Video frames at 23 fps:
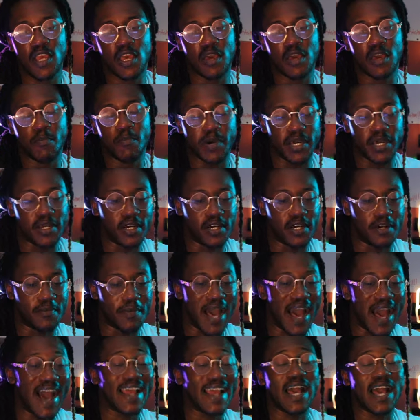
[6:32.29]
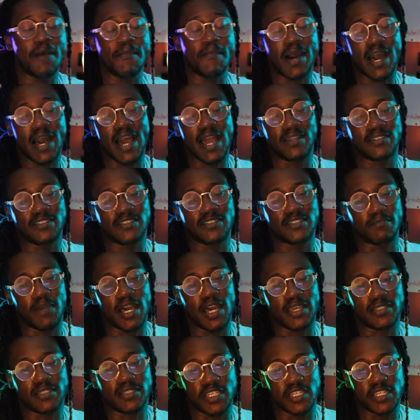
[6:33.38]
But um, I got my eyes and my
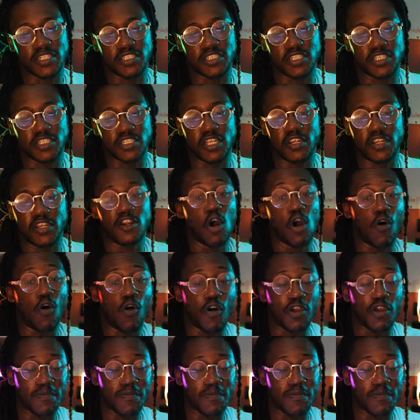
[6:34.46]
attention here on